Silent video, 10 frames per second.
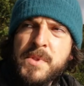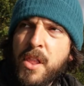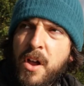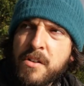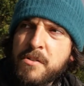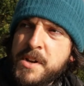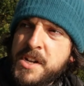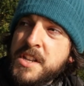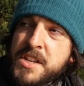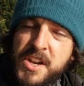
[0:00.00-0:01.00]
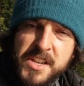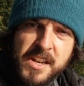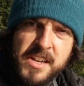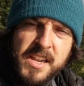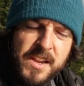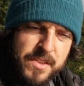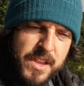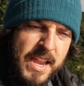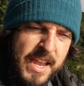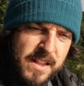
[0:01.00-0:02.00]
lock, which is just underneath
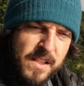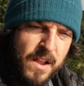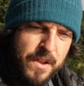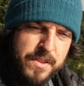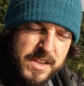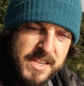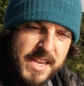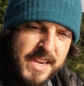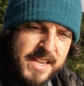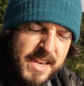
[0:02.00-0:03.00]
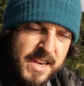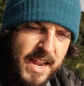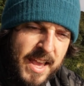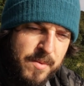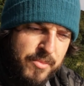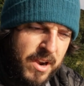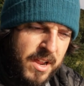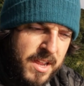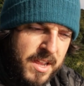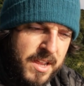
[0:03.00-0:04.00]
the hill Arthur's Seat in Edinburgh,
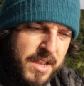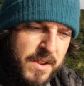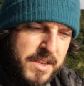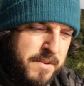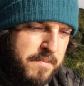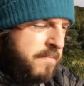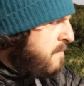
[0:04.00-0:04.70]
is